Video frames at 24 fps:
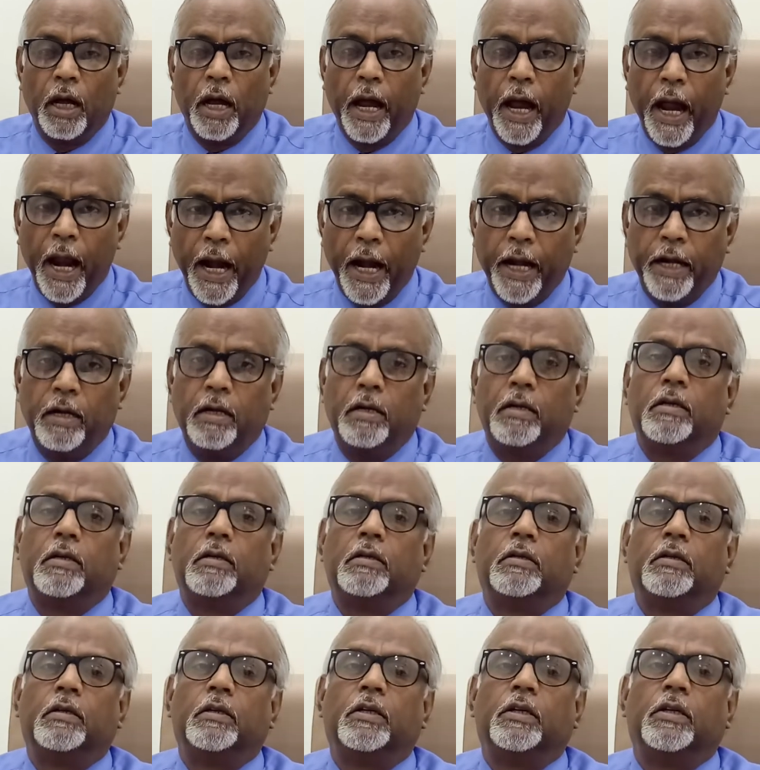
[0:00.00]
and
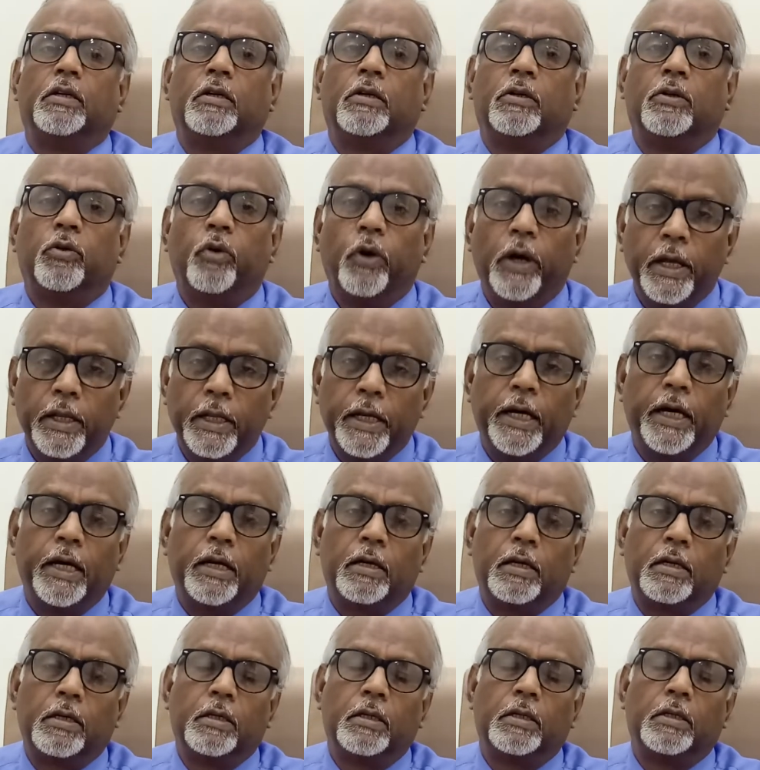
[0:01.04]

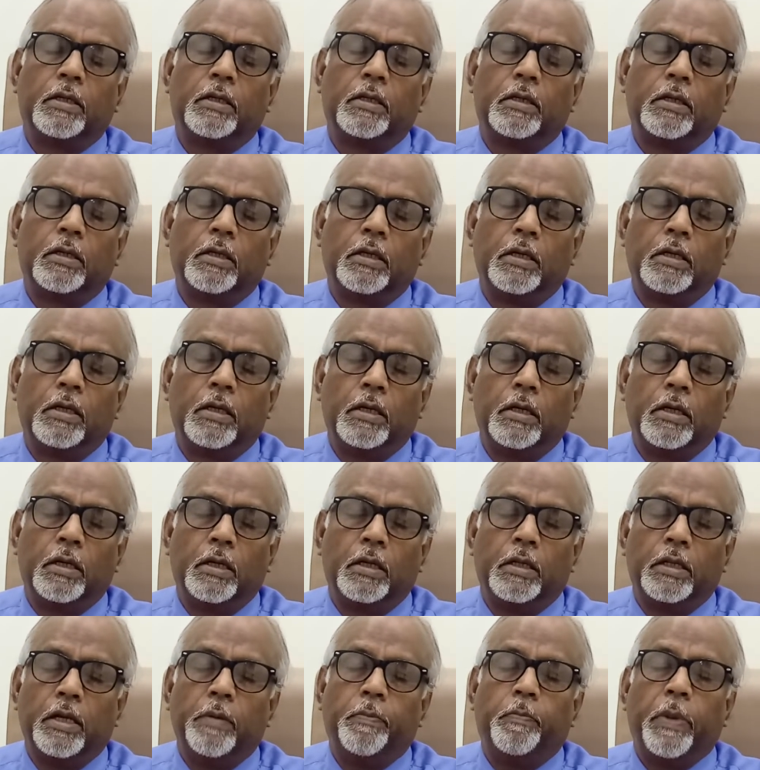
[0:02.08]
whether
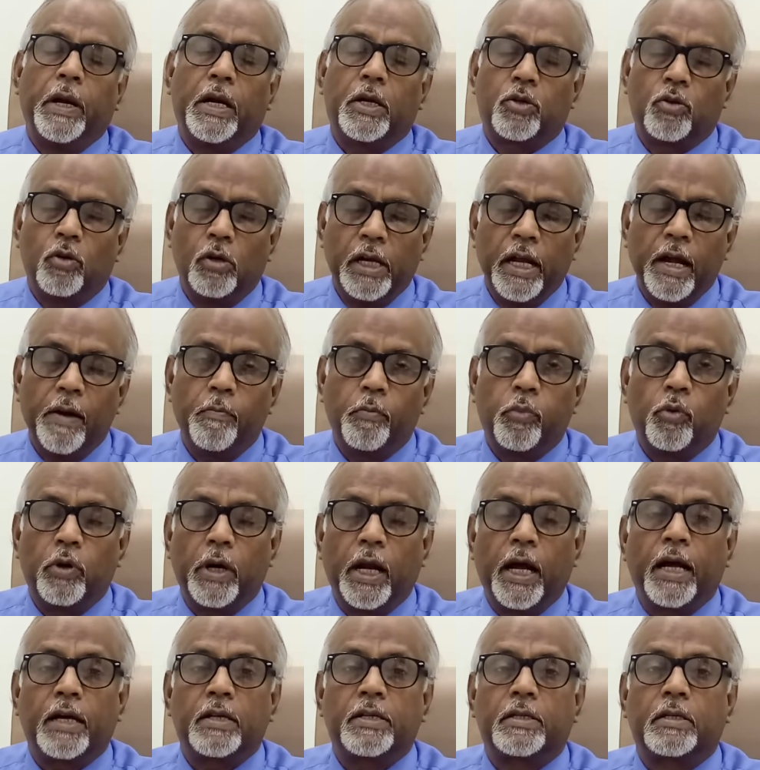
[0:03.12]
the petroleum
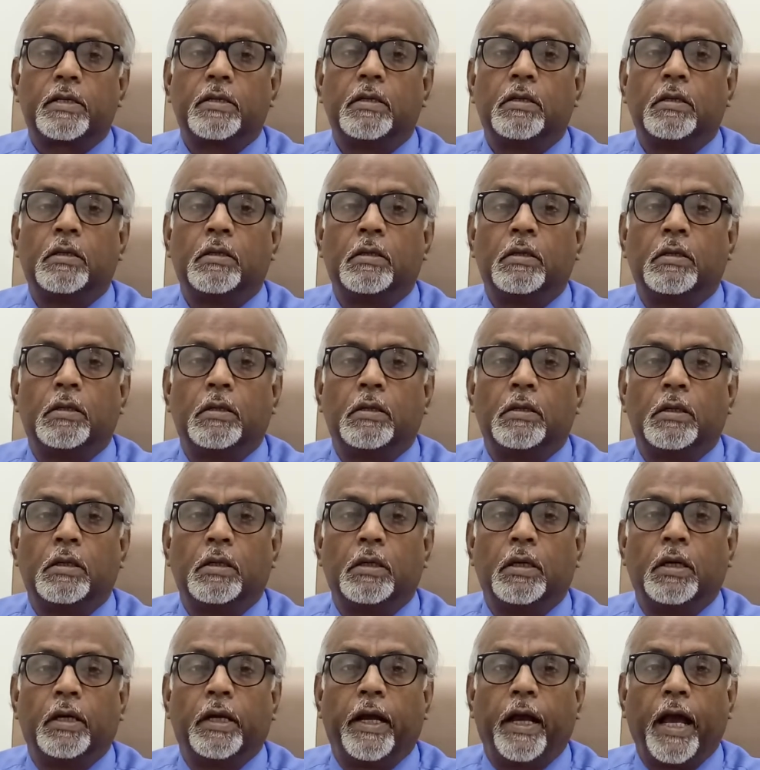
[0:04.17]
products
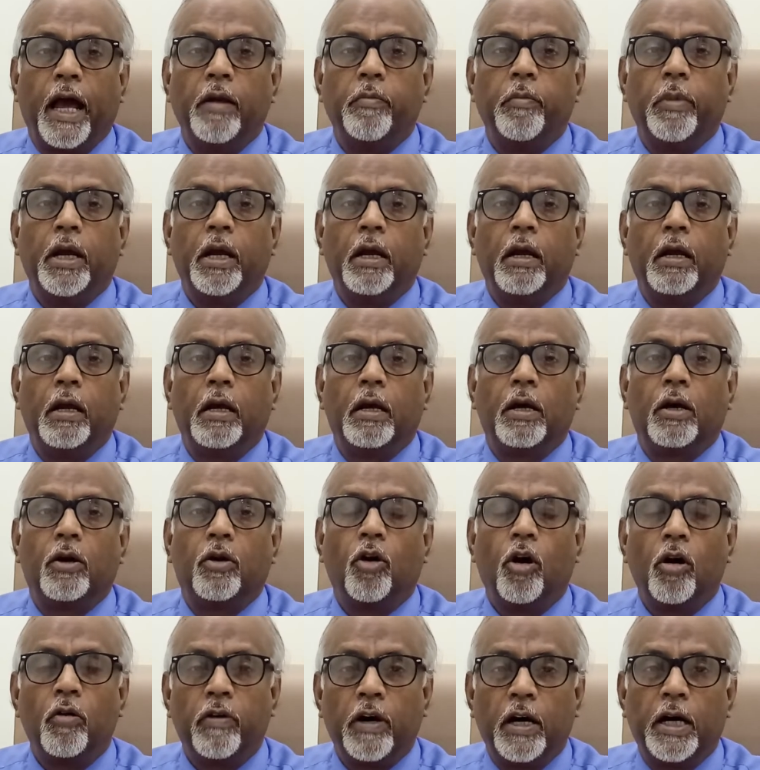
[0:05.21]
can be
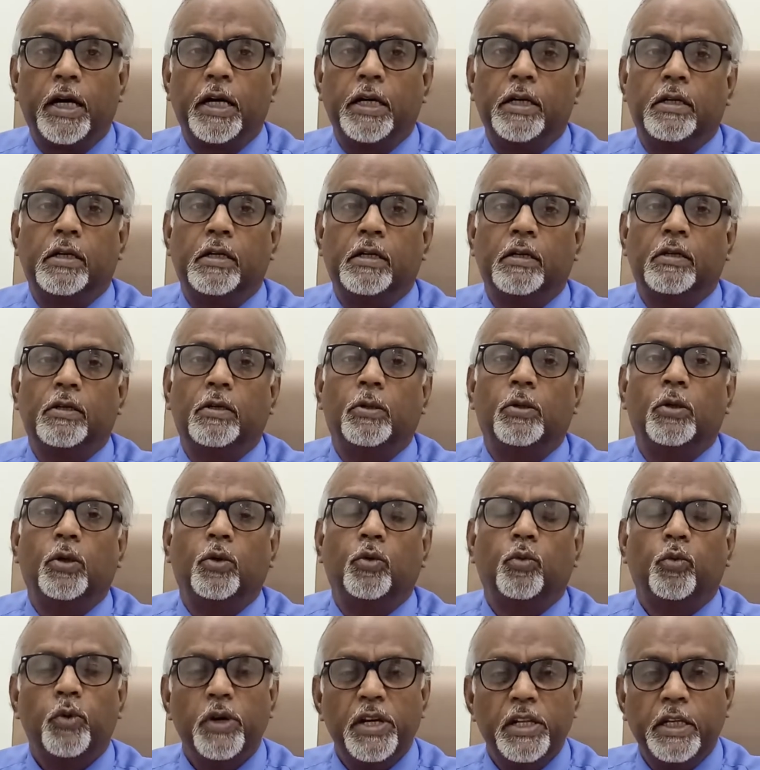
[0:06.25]
covered
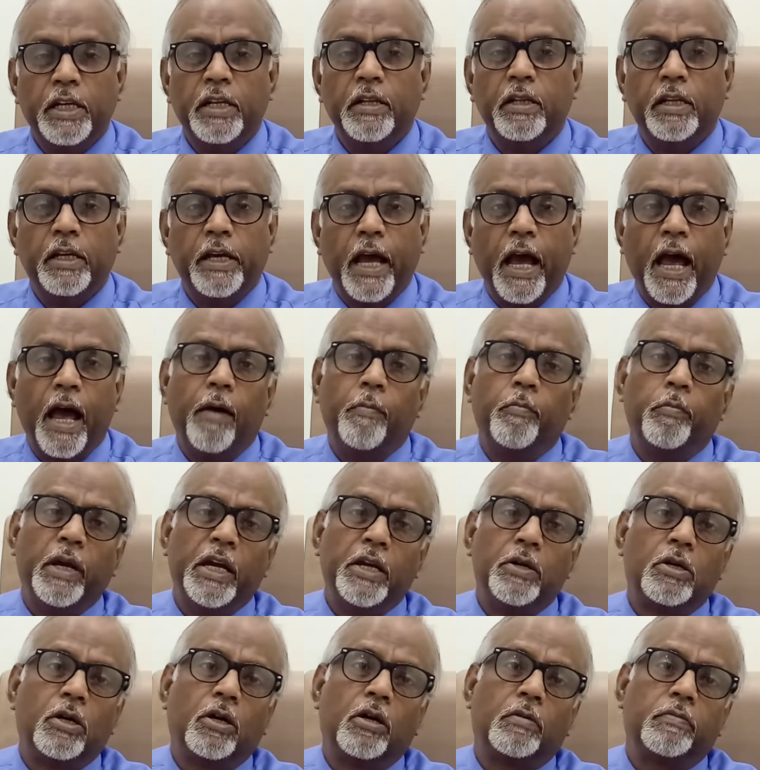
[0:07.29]
within the
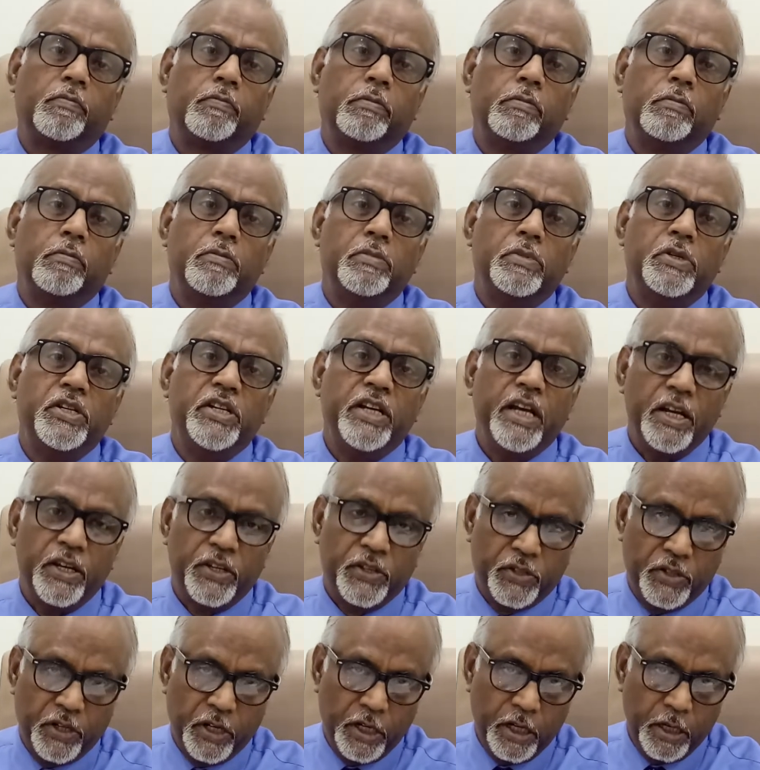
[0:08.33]
ambit of
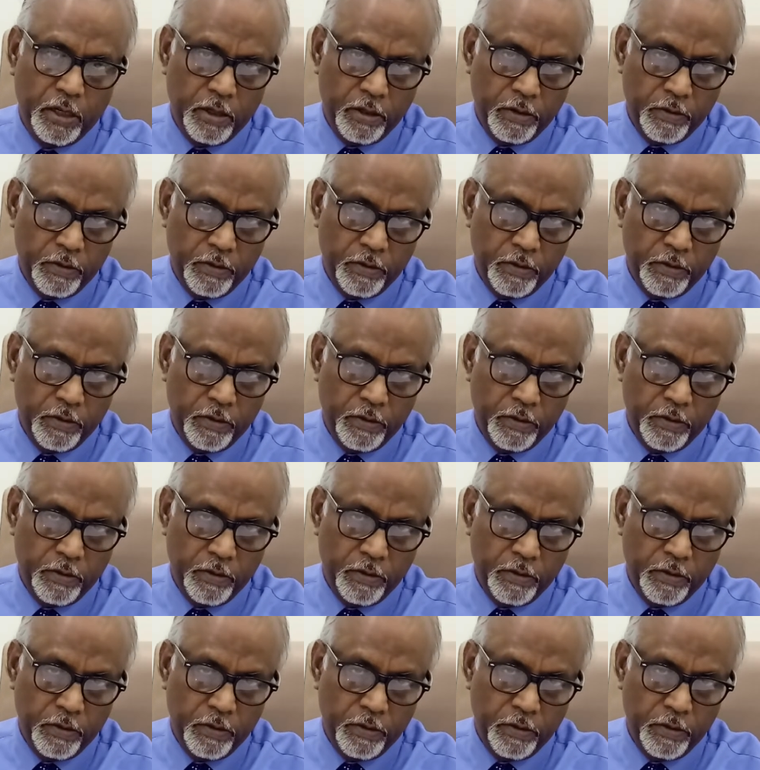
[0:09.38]
GST.